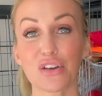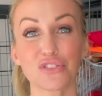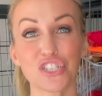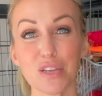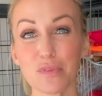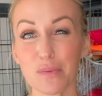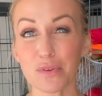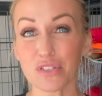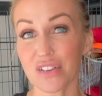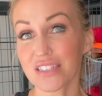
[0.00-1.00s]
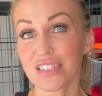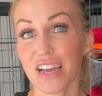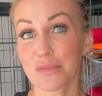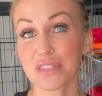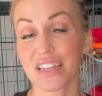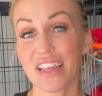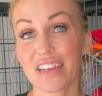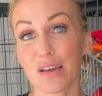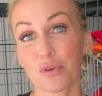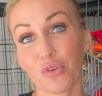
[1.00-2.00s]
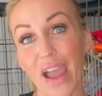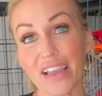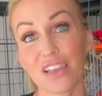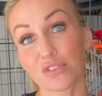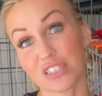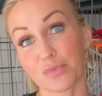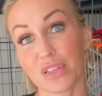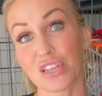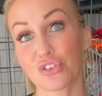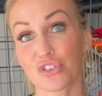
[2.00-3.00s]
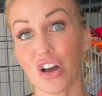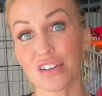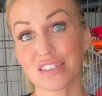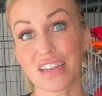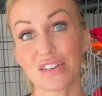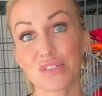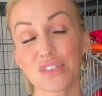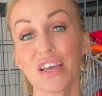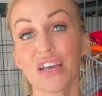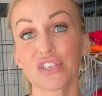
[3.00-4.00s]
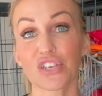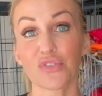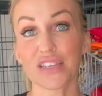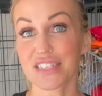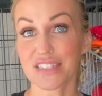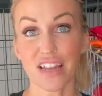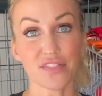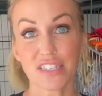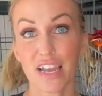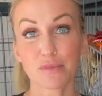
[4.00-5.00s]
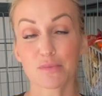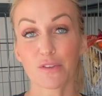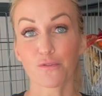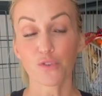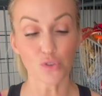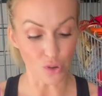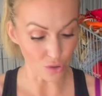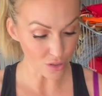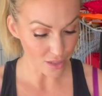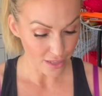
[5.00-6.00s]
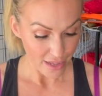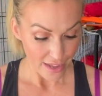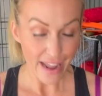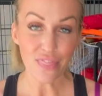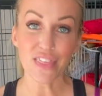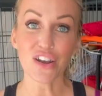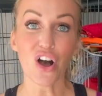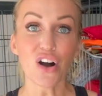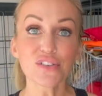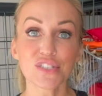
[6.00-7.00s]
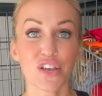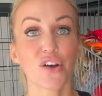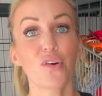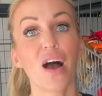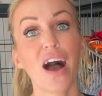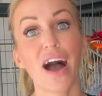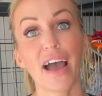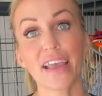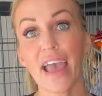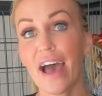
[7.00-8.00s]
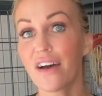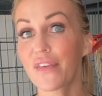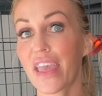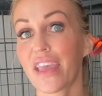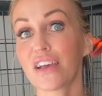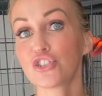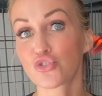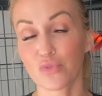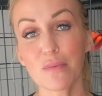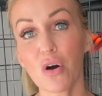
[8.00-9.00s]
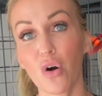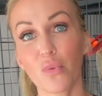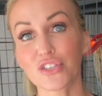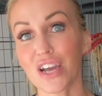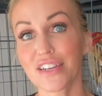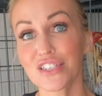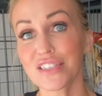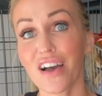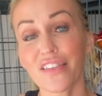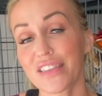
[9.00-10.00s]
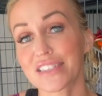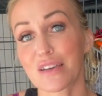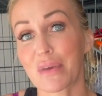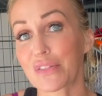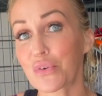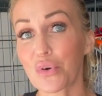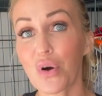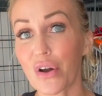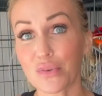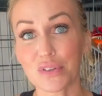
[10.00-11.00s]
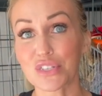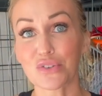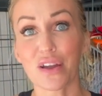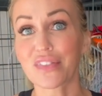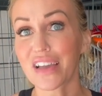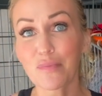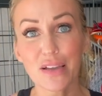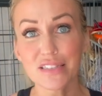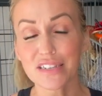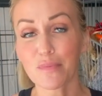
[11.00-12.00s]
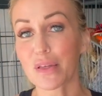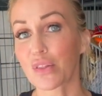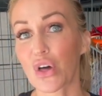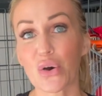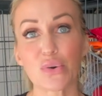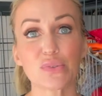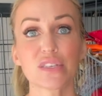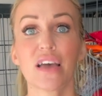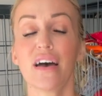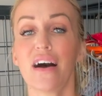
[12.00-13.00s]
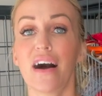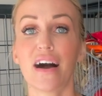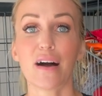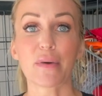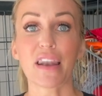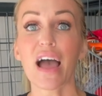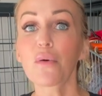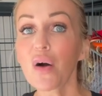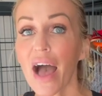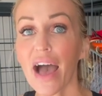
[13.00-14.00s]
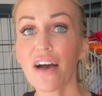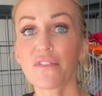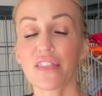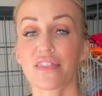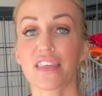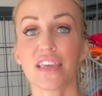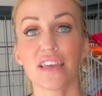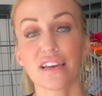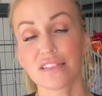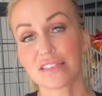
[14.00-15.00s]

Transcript: Cheap clippers lots of times can end up cracking or splitting your dog's nails. So this is not the time to be frugal. And then also, I have a Dremel, which I just got this at my local hardwood store. I think I picked it up at Lowe's. And I will have the